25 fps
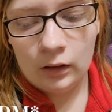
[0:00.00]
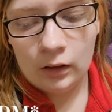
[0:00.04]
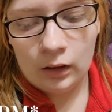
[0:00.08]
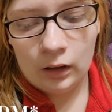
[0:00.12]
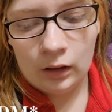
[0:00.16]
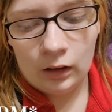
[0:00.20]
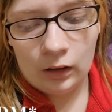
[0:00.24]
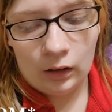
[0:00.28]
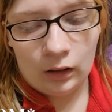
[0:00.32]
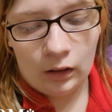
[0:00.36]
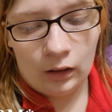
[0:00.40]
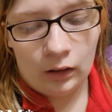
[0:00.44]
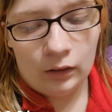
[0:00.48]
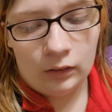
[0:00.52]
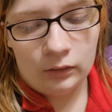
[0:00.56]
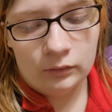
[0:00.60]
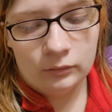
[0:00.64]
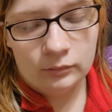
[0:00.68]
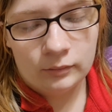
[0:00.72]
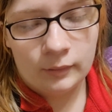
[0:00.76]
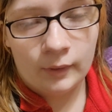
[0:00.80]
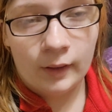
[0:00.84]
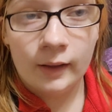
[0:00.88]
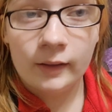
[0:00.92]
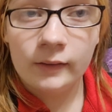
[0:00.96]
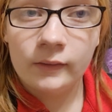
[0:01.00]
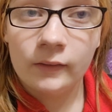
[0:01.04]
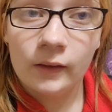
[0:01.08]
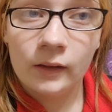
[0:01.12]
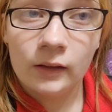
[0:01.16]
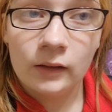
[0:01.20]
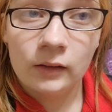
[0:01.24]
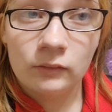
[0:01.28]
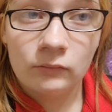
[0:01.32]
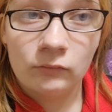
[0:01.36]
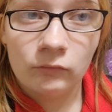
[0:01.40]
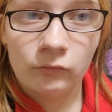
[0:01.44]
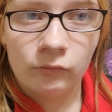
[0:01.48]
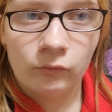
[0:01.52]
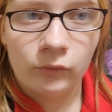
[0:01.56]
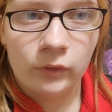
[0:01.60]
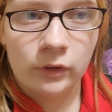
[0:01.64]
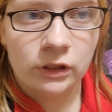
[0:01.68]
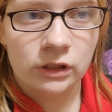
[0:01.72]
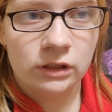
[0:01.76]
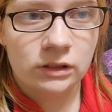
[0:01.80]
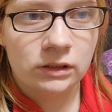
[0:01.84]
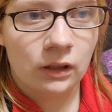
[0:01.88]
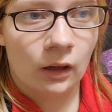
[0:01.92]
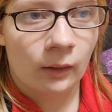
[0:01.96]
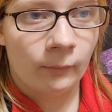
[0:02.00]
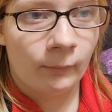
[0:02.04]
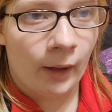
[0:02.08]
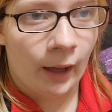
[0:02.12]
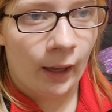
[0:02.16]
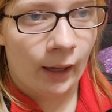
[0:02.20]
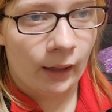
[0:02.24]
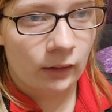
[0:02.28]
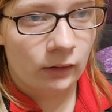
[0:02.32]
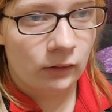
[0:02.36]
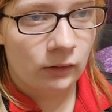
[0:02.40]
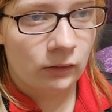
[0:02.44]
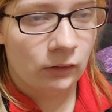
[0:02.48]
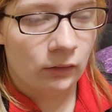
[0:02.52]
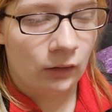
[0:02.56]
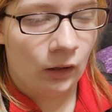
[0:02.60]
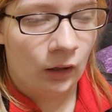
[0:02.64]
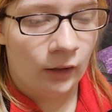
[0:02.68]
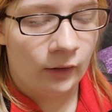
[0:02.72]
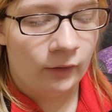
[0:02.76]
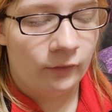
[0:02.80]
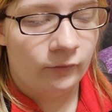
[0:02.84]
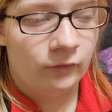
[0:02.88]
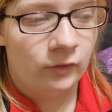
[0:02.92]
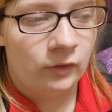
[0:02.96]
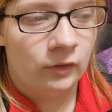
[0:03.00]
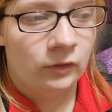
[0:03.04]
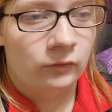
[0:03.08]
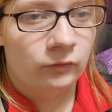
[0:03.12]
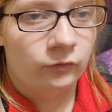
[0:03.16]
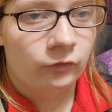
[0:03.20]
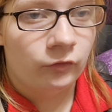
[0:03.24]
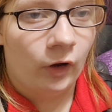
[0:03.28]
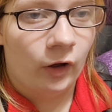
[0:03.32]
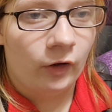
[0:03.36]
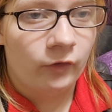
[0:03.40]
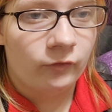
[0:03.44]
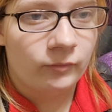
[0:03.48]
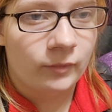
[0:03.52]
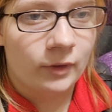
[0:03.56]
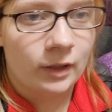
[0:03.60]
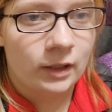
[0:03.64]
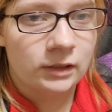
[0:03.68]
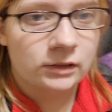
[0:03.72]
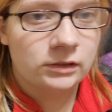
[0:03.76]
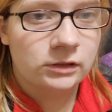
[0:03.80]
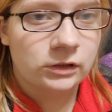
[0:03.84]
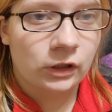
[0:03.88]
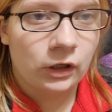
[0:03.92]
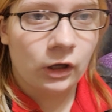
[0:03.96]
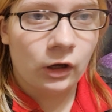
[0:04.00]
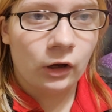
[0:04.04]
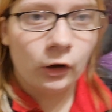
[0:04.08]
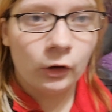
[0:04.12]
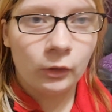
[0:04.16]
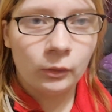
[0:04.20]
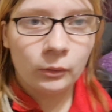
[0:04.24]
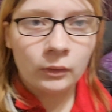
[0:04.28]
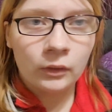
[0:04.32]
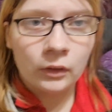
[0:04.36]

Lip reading: And then we just got back not even 5 minutes ago.